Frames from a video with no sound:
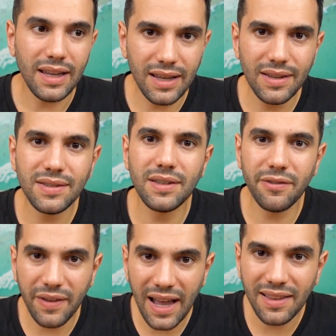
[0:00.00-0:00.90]
is the
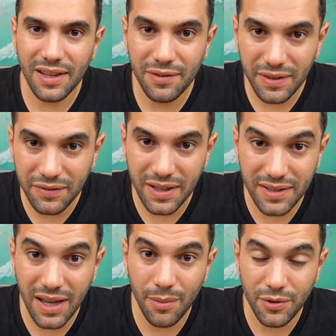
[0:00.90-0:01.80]
fact that you've lived at the
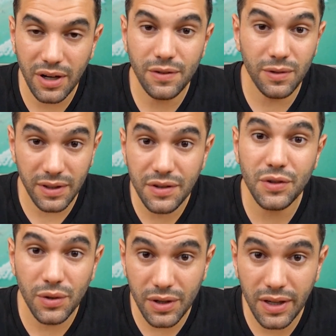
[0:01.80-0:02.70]
same address for at least
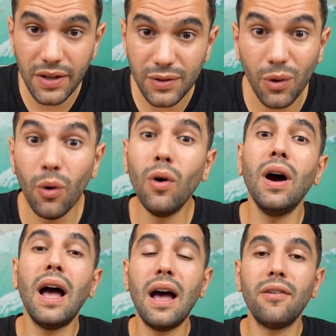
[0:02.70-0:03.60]
2 years or
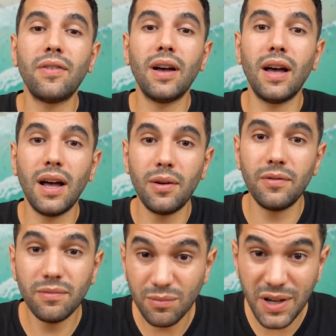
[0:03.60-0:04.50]
have a
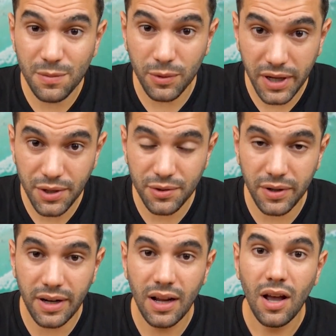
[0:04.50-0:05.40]
reasonable
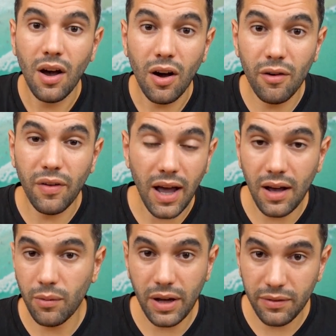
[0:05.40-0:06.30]
history of
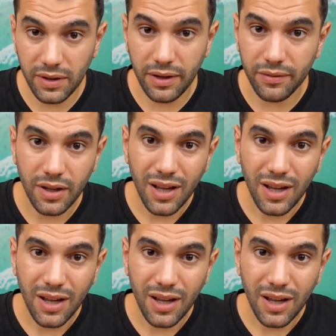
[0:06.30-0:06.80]
where you've lived.